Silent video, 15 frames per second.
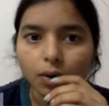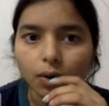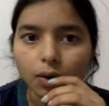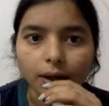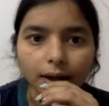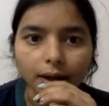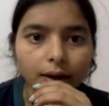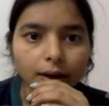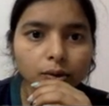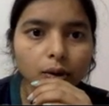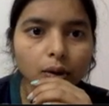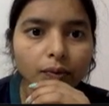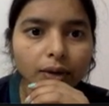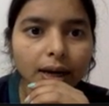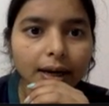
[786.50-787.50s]
getting?
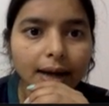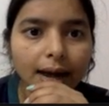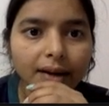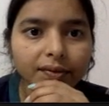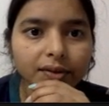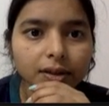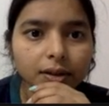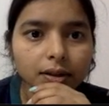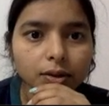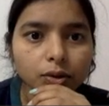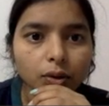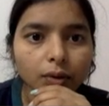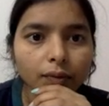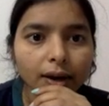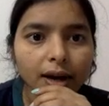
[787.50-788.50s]
Okay, so
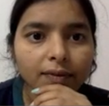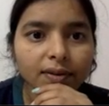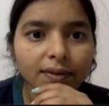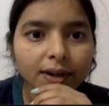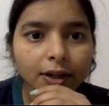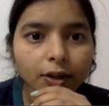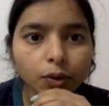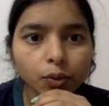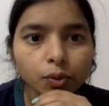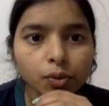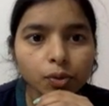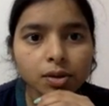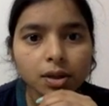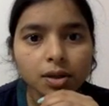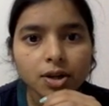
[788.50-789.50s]
we are done with this. So
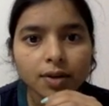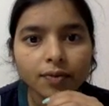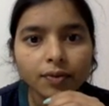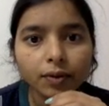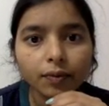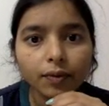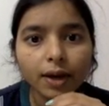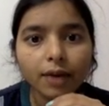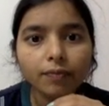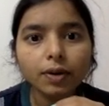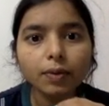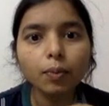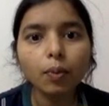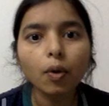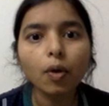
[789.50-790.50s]
where we will use the
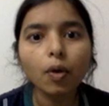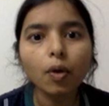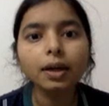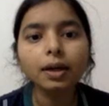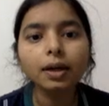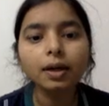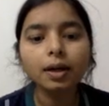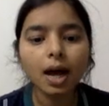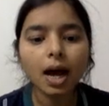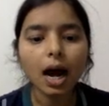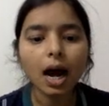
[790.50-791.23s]
shift? When we